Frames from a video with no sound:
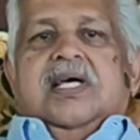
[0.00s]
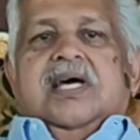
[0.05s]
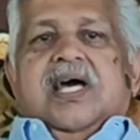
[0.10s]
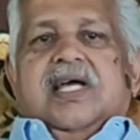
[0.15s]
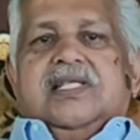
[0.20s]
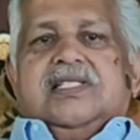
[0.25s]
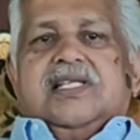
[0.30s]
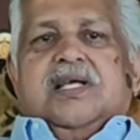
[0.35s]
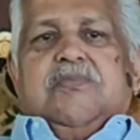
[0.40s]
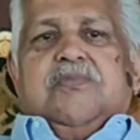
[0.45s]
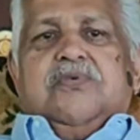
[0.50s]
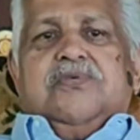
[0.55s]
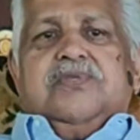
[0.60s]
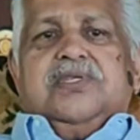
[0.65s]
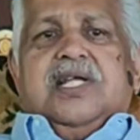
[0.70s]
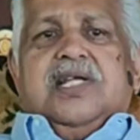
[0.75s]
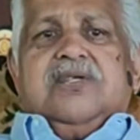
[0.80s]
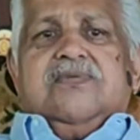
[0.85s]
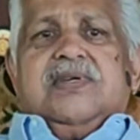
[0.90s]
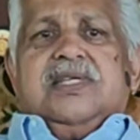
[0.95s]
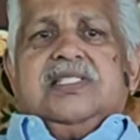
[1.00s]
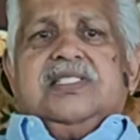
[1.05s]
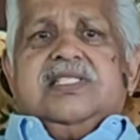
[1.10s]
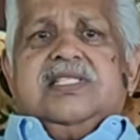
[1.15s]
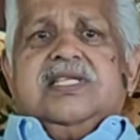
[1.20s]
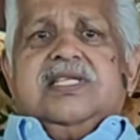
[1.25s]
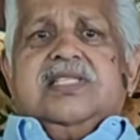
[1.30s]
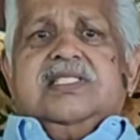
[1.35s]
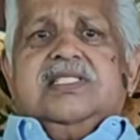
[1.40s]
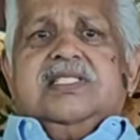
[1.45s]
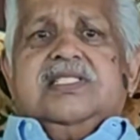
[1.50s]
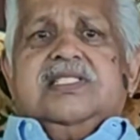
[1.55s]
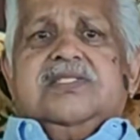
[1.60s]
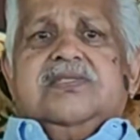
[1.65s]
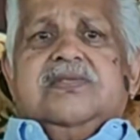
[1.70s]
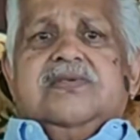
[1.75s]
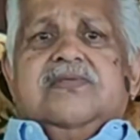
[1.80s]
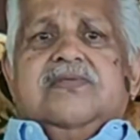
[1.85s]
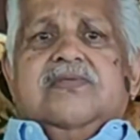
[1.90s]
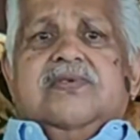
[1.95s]
And some of the advanced
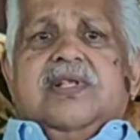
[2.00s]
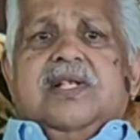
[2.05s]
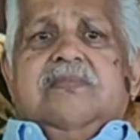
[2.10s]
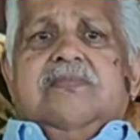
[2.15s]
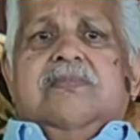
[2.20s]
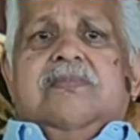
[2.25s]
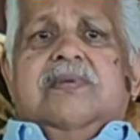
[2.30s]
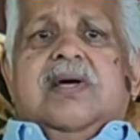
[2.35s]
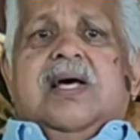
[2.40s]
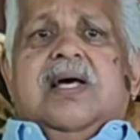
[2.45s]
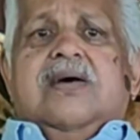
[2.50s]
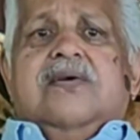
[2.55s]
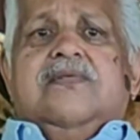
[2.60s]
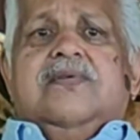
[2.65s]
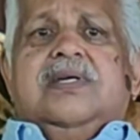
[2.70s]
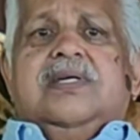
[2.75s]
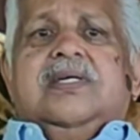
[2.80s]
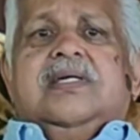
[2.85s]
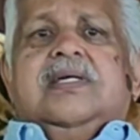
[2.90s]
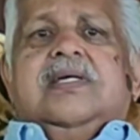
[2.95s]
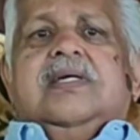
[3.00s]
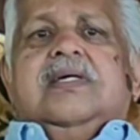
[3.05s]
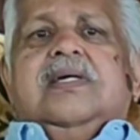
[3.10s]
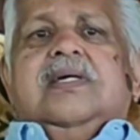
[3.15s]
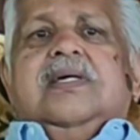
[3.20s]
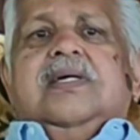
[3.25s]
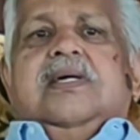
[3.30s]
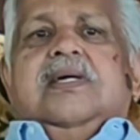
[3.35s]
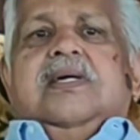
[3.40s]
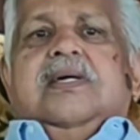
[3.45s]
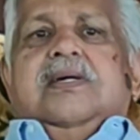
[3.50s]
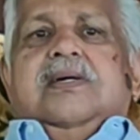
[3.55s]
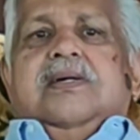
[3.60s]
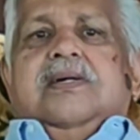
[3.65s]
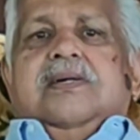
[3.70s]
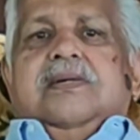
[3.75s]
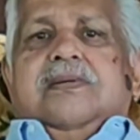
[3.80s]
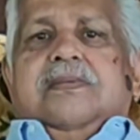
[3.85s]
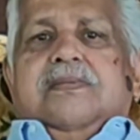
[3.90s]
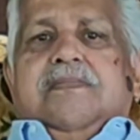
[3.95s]
cases will have a
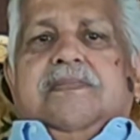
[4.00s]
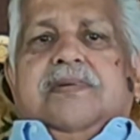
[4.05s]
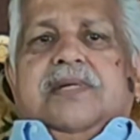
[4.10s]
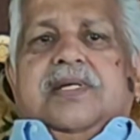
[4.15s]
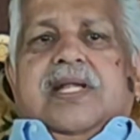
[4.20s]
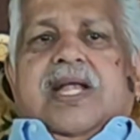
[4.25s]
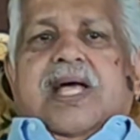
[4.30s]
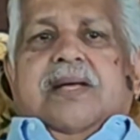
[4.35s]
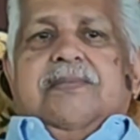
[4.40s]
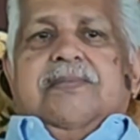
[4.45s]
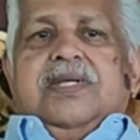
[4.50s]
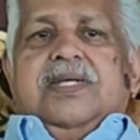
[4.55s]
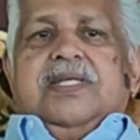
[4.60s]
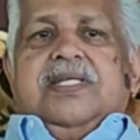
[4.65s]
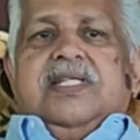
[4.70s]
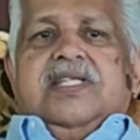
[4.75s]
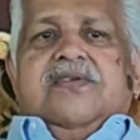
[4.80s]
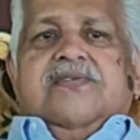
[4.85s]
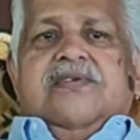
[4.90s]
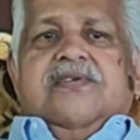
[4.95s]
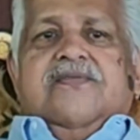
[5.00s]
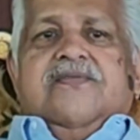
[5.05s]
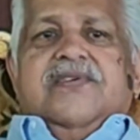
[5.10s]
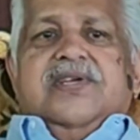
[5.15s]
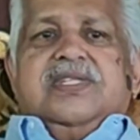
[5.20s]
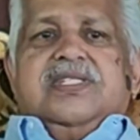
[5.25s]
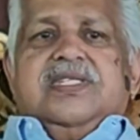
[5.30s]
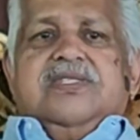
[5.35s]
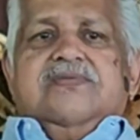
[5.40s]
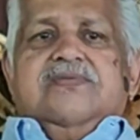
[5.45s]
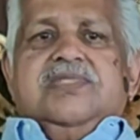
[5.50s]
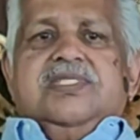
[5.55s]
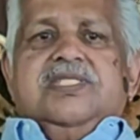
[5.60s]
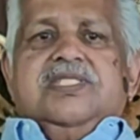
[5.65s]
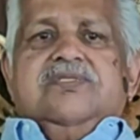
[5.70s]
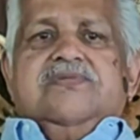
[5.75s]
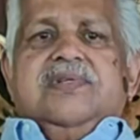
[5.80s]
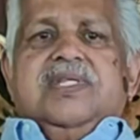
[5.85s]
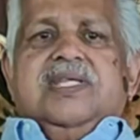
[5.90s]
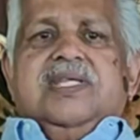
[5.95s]
gram-negative infection, which
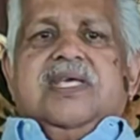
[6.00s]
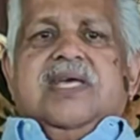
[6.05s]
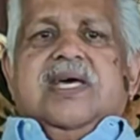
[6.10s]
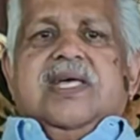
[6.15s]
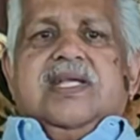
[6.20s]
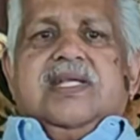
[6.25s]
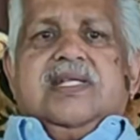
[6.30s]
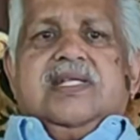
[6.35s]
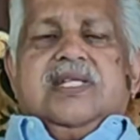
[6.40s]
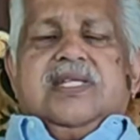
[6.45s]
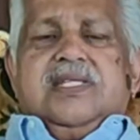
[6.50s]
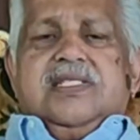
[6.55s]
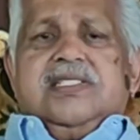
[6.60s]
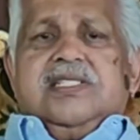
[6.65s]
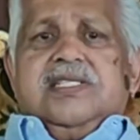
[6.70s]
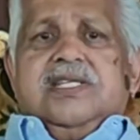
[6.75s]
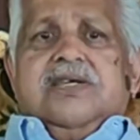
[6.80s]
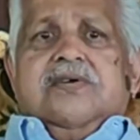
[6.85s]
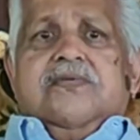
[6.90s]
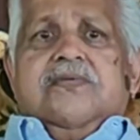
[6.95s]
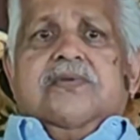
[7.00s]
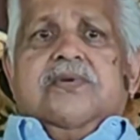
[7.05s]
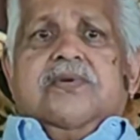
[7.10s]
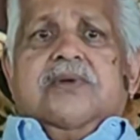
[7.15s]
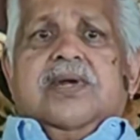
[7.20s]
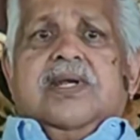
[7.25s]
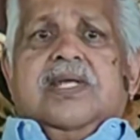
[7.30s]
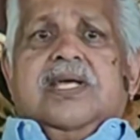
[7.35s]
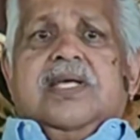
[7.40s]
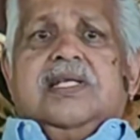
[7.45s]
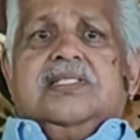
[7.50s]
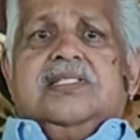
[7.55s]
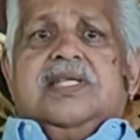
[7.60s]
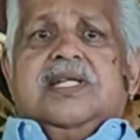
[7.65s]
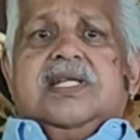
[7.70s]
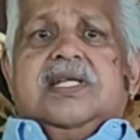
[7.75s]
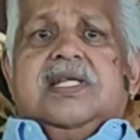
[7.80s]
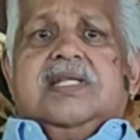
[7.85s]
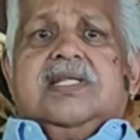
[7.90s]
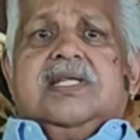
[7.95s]
is very characteristic of oral cancer,
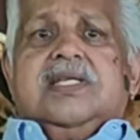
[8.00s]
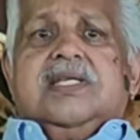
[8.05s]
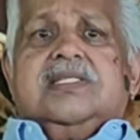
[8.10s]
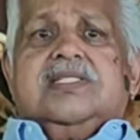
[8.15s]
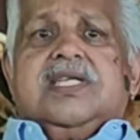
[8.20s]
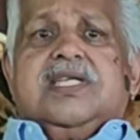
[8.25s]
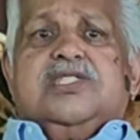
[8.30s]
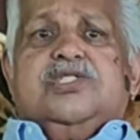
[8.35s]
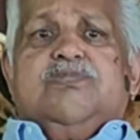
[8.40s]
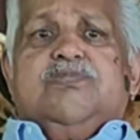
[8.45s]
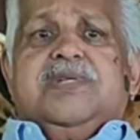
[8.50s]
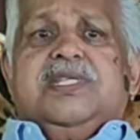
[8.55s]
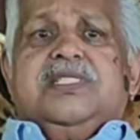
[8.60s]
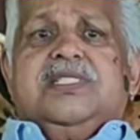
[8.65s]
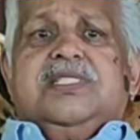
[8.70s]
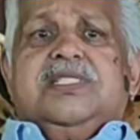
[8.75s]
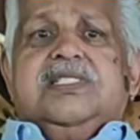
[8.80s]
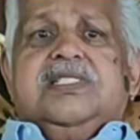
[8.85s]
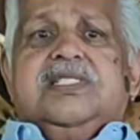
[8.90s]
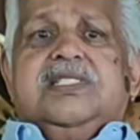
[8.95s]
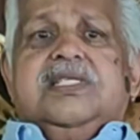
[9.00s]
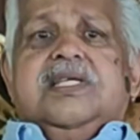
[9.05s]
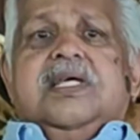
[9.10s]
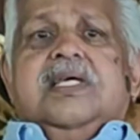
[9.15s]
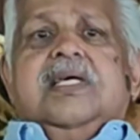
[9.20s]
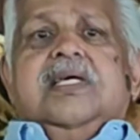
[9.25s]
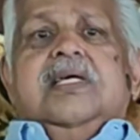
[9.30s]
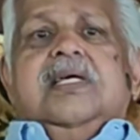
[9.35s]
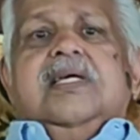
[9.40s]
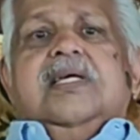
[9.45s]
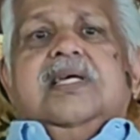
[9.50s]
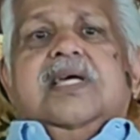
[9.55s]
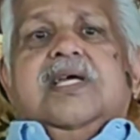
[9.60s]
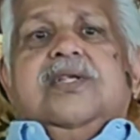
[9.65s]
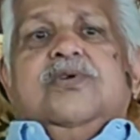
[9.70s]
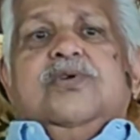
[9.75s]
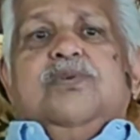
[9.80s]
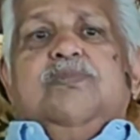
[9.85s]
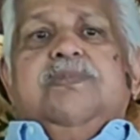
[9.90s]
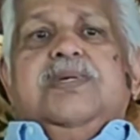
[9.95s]
and such patients
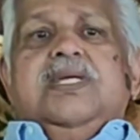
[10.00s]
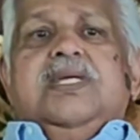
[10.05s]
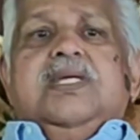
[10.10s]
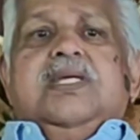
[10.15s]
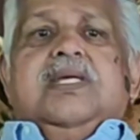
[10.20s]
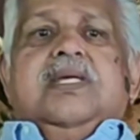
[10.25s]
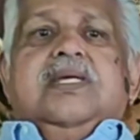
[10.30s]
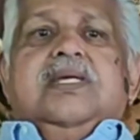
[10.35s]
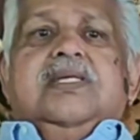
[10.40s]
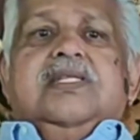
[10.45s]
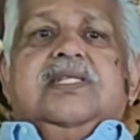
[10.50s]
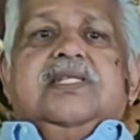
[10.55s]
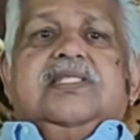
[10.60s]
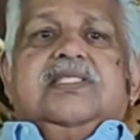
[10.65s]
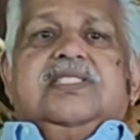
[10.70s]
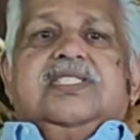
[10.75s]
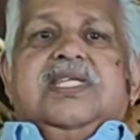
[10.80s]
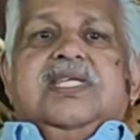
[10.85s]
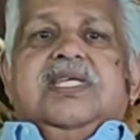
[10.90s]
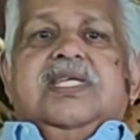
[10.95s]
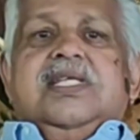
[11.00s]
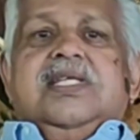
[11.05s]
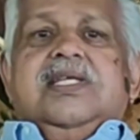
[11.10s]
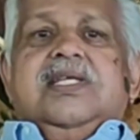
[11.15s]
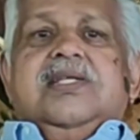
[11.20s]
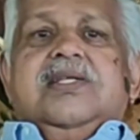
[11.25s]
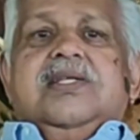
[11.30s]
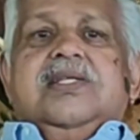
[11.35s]
cannot be seen and